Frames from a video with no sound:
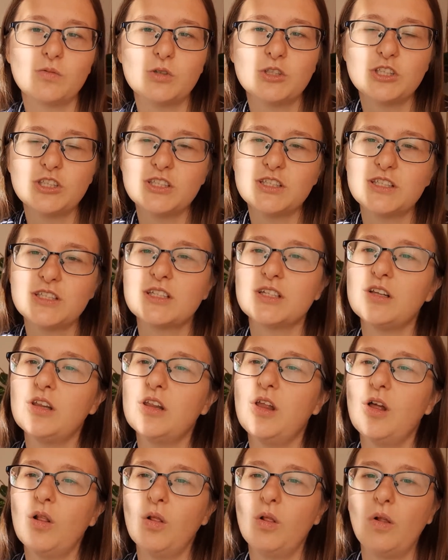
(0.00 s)
which is
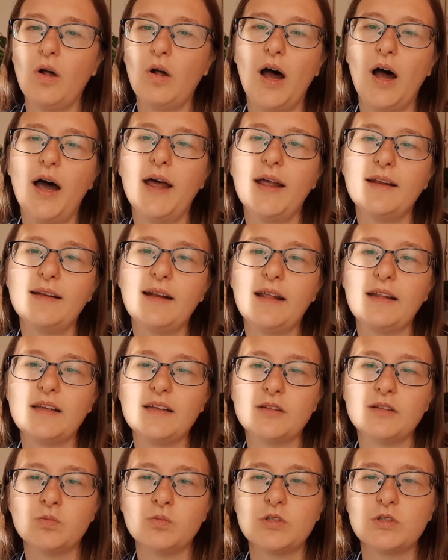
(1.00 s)
still a lot and
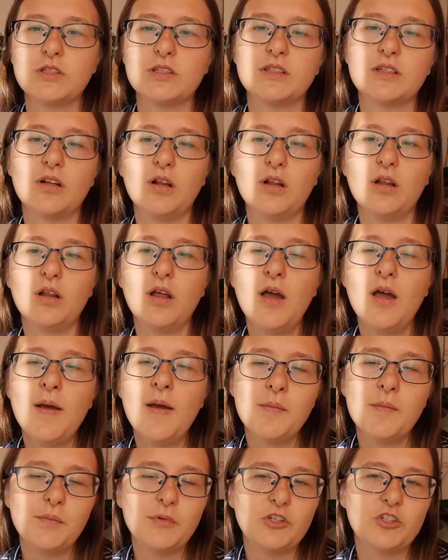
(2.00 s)
it would still
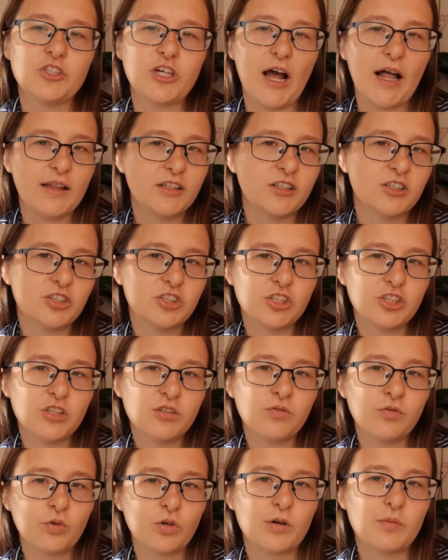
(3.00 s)
be challenging
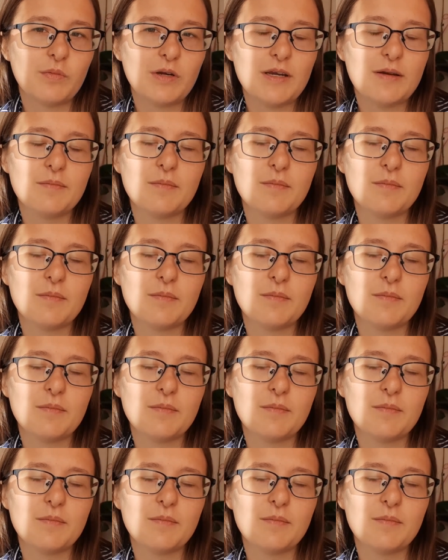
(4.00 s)
for me,